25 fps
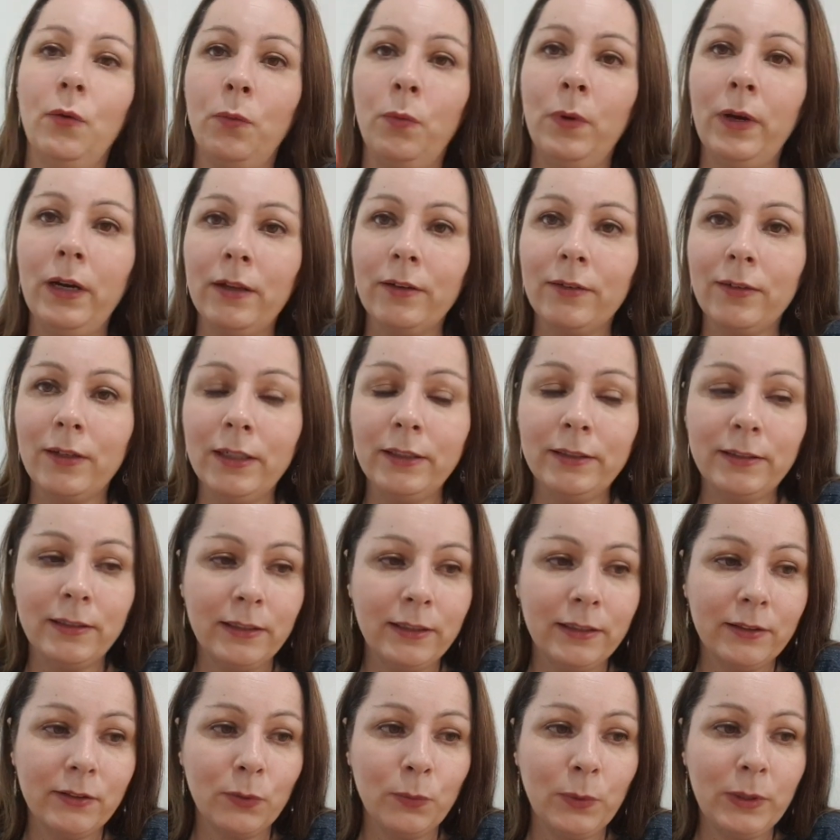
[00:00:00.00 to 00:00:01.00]
when I was
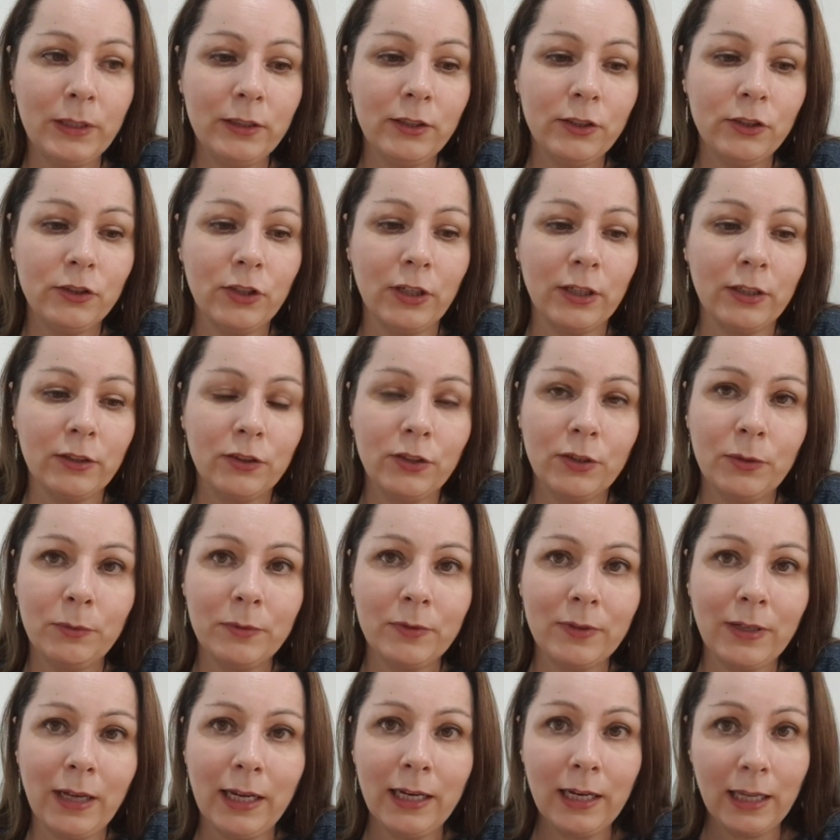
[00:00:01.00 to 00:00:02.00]
listening to Indie Chick, she
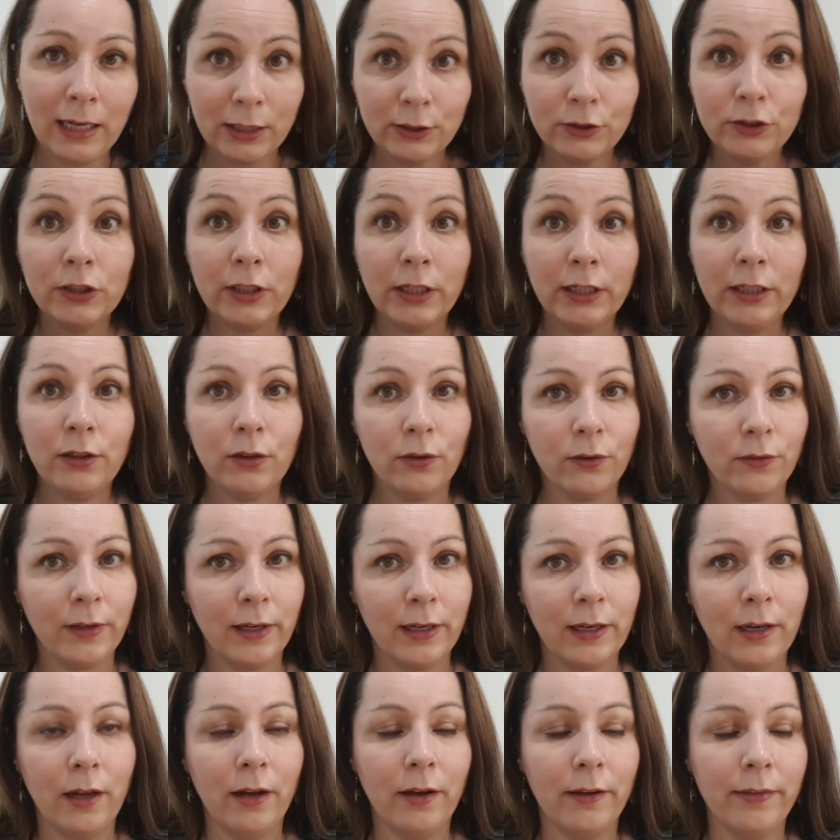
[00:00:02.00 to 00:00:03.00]
was saying how she does
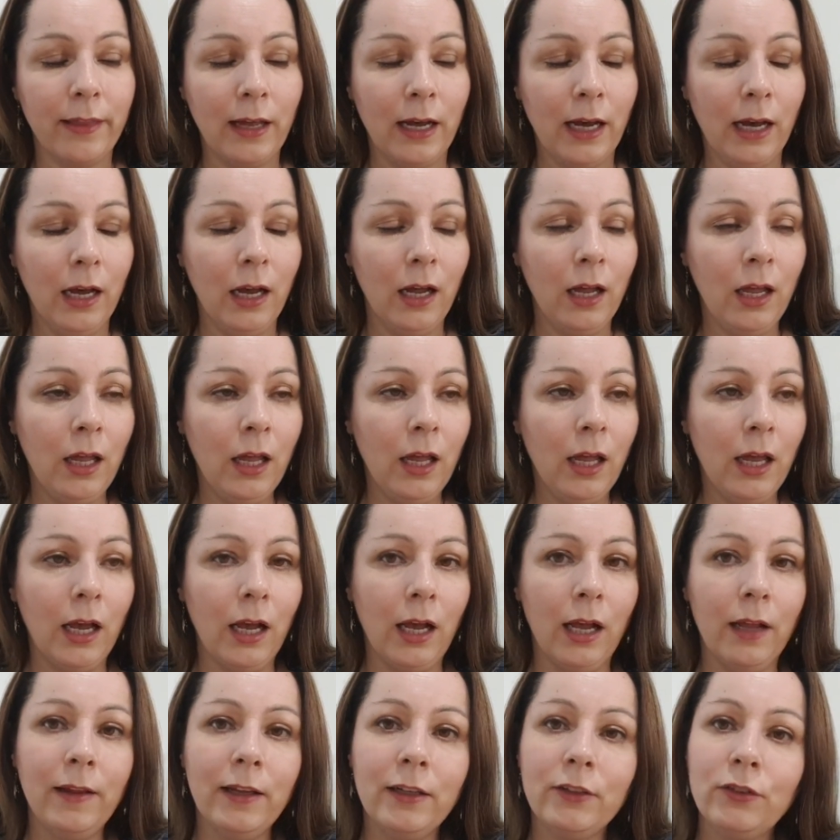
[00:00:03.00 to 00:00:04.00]
it like that.
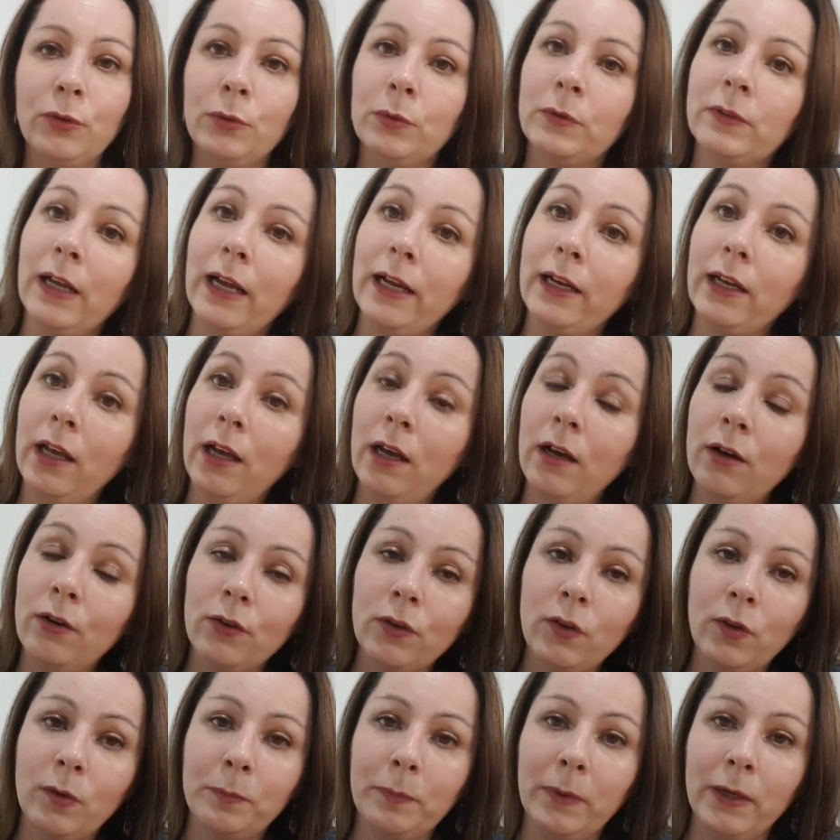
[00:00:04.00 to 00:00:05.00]
And then she was saying her
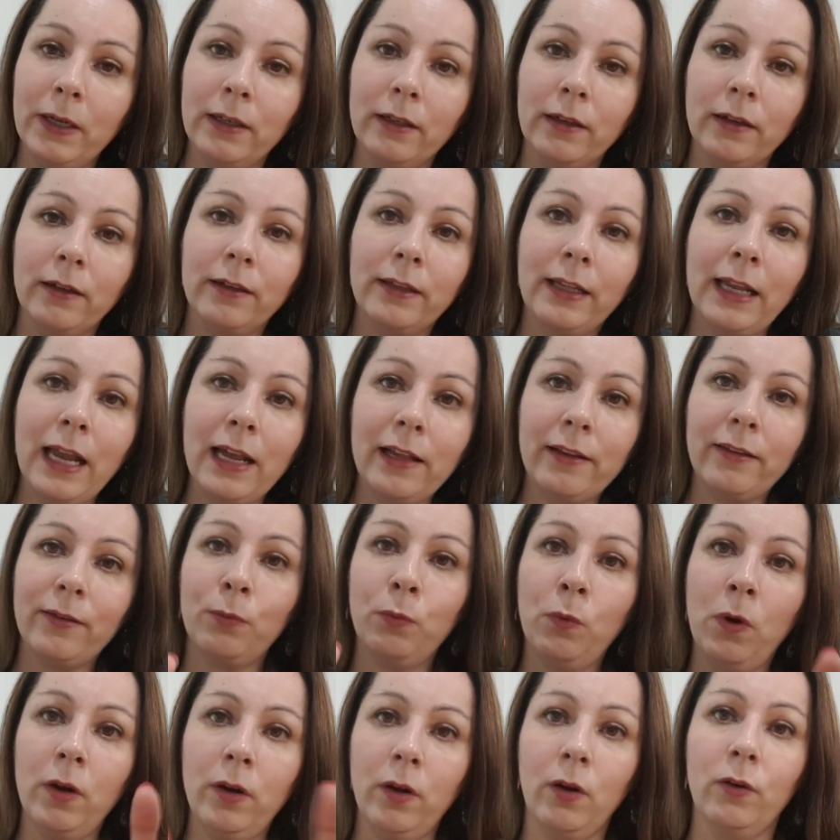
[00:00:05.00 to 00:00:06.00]
husband
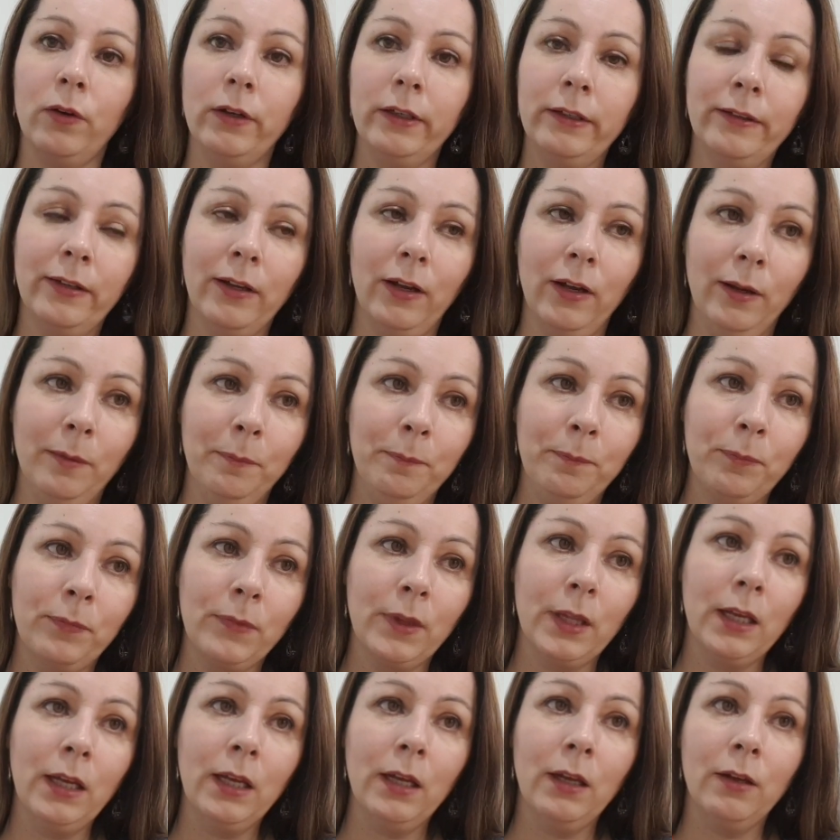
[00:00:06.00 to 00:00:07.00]
gets one item,
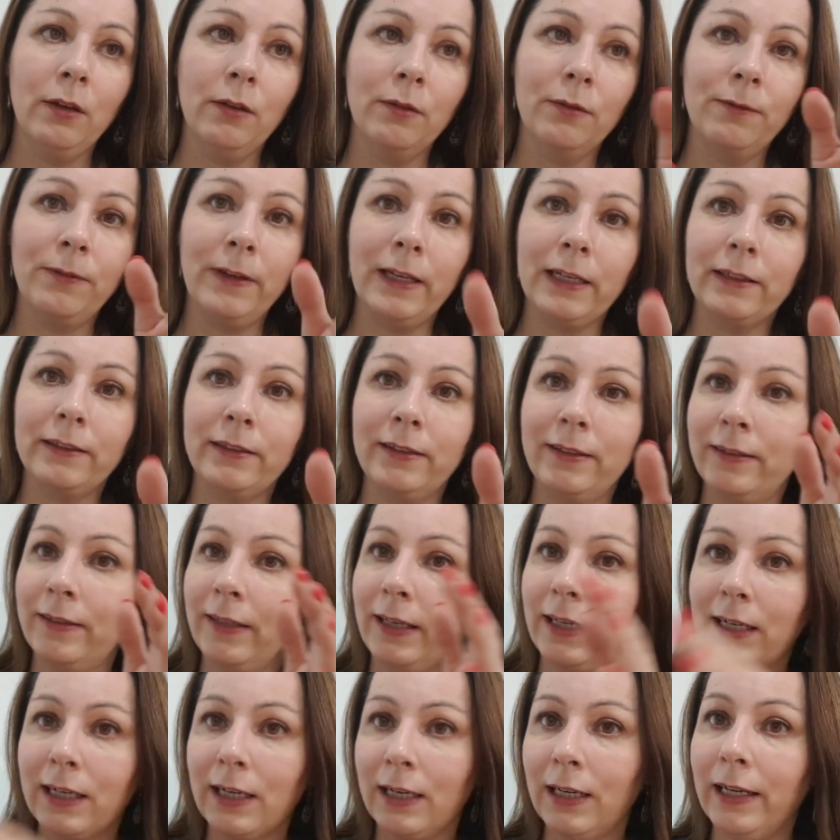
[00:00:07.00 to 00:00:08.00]
fixes
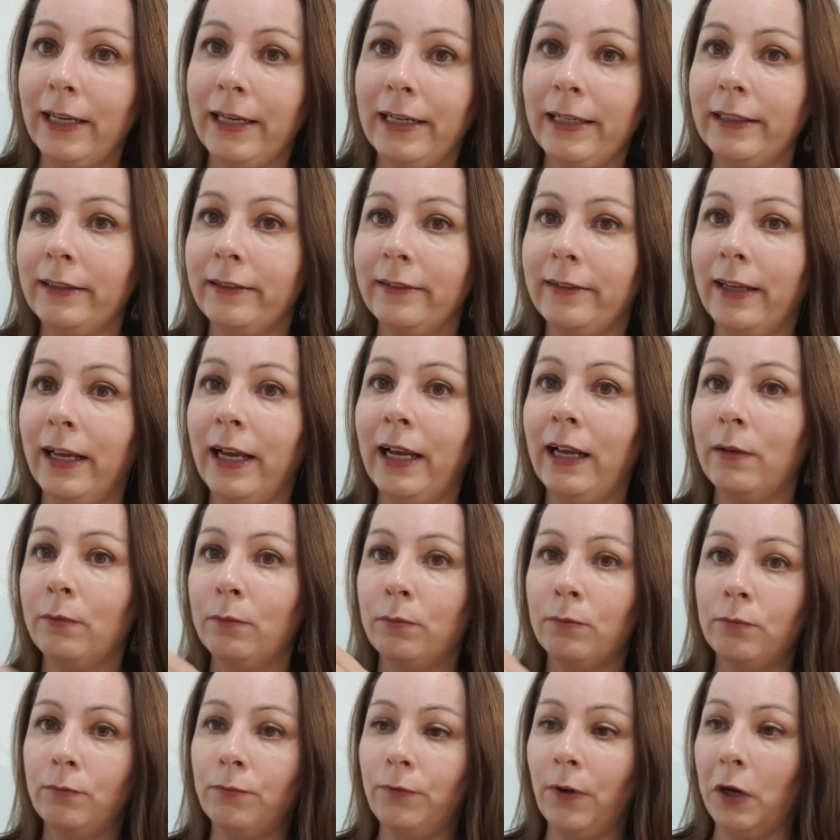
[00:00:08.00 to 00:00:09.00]
it, cleans it,
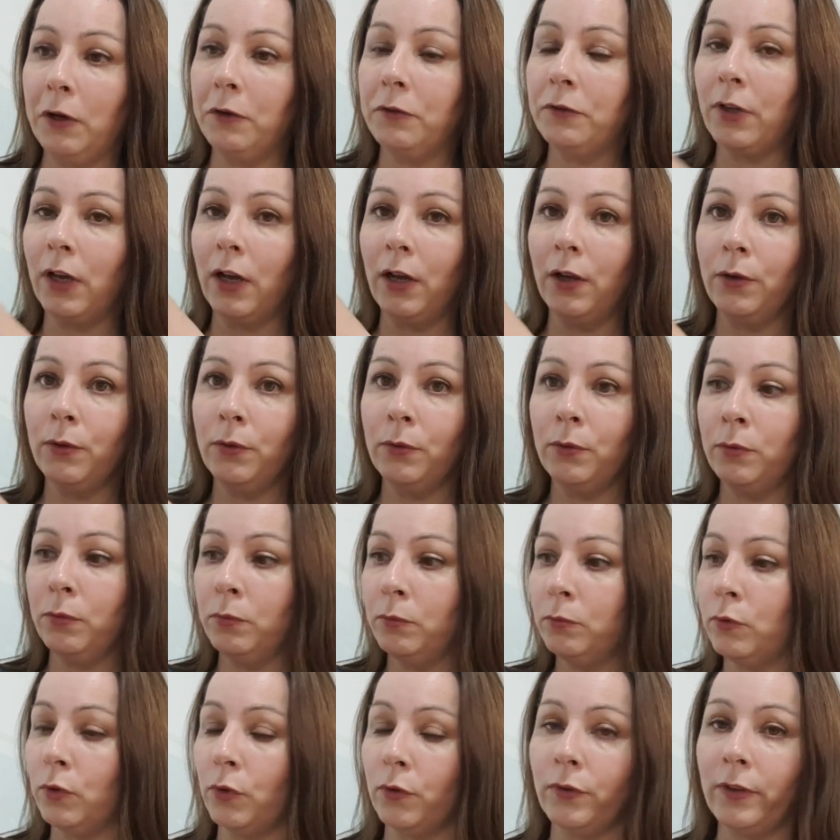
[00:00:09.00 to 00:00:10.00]
photo
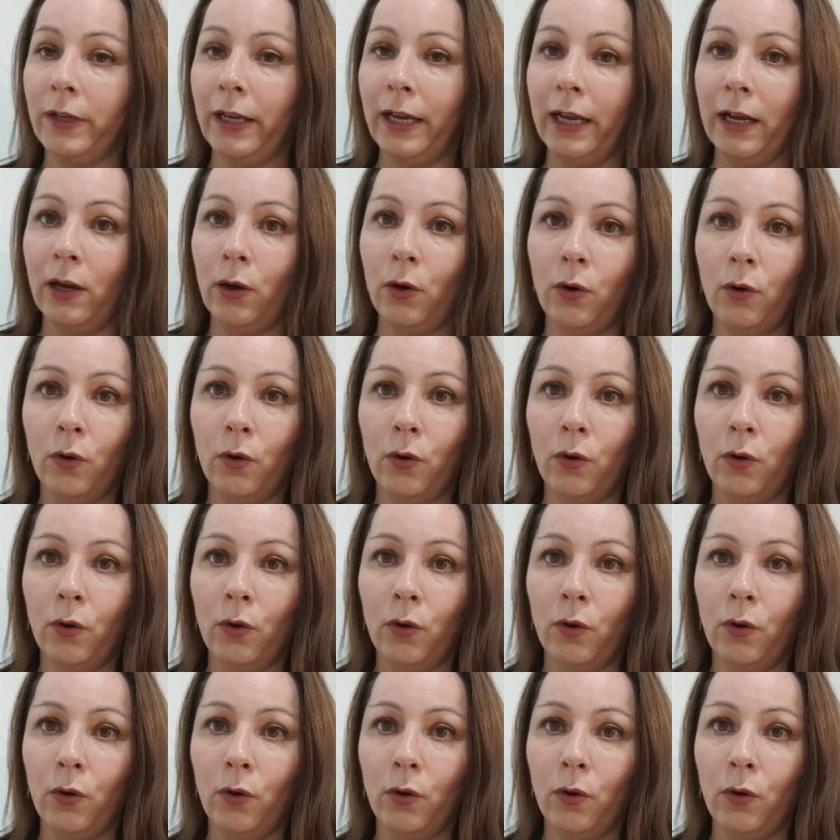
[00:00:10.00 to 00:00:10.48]
does it,